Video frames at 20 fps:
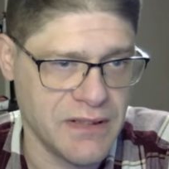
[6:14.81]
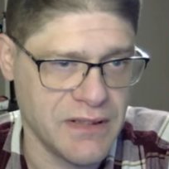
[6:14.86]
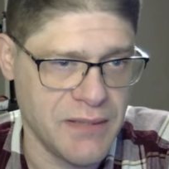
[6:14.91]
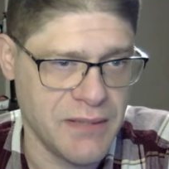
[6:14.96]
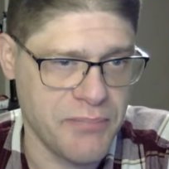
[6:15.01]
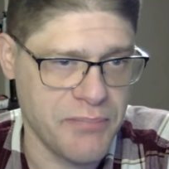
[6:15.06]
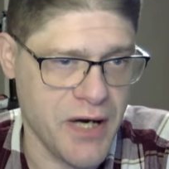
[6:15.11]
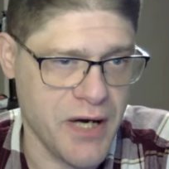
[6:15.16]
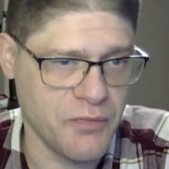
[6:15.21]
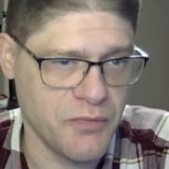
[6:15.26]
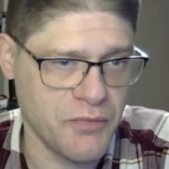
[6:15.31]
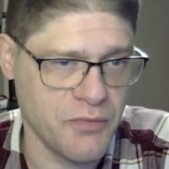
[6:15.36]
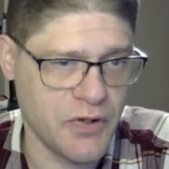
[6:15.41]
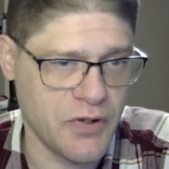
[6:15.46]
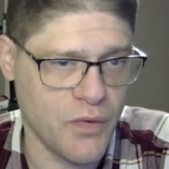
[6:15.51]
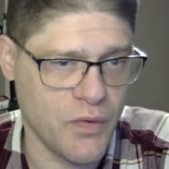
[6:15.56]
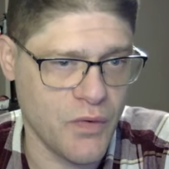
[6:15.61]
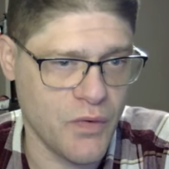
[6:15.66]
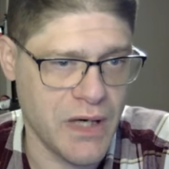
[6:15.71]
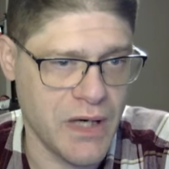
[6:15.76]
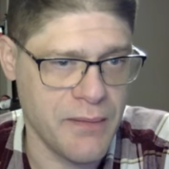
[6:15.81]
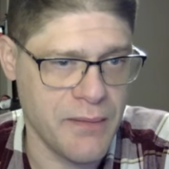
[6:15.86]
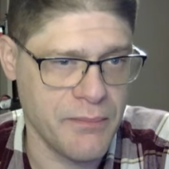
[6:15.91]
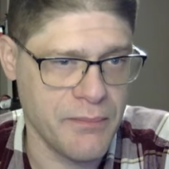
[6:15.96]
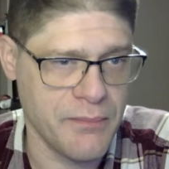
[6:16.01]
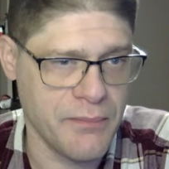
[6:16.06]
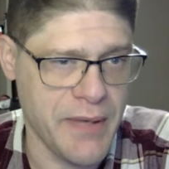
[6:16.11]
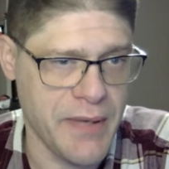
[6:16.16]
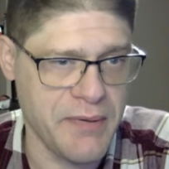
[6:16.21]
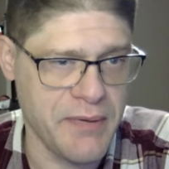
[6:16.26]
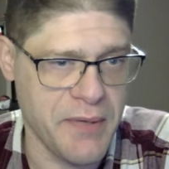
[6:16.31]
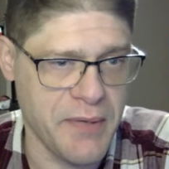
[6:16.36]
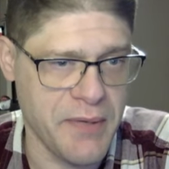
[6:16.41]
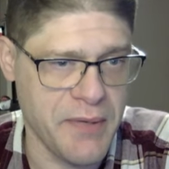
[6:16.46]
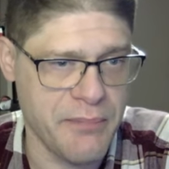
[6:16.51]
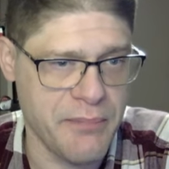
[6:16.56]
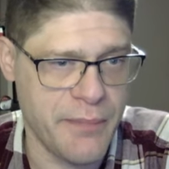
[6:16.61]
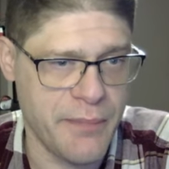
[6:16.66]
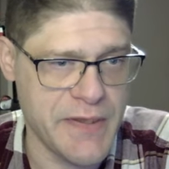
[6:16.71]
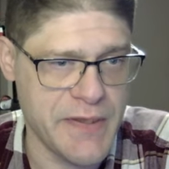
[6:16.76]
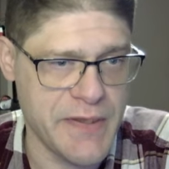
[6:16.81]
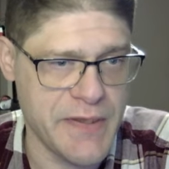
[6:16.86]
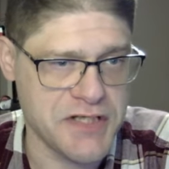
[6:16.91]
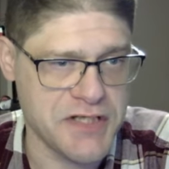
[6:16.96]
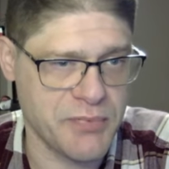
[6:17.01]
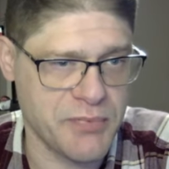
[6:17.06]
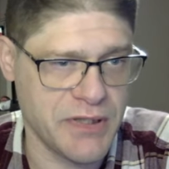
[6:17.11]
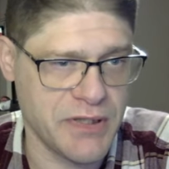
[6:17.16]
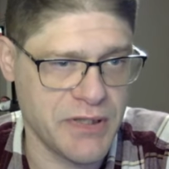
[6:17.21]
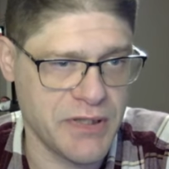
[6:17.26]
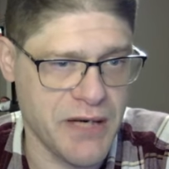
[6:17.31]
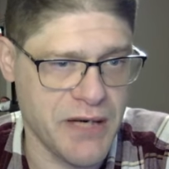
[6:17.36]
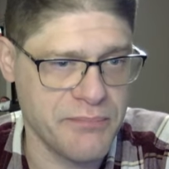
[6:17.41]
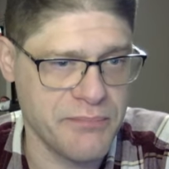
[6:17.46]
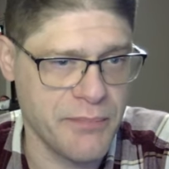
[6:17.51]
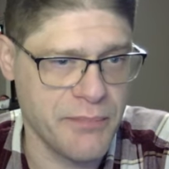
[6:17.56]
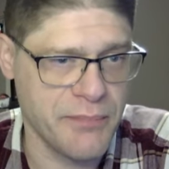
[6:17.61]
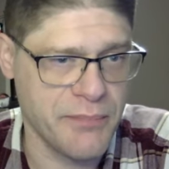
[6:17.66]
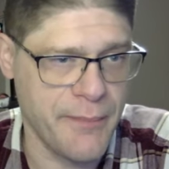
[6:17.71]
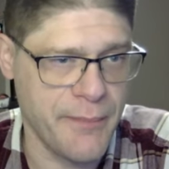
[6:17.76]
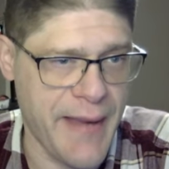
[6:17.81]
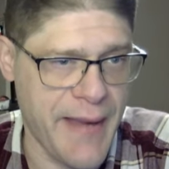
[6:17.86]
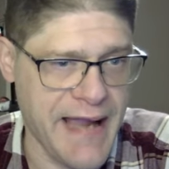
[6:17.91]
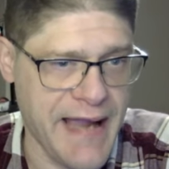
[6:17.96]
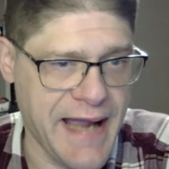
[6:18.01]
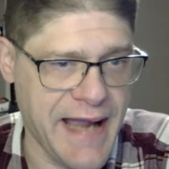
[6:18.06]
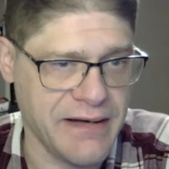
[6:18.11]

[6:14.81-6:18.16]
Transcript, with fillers: pawn would go up, maybe my bishop would come back.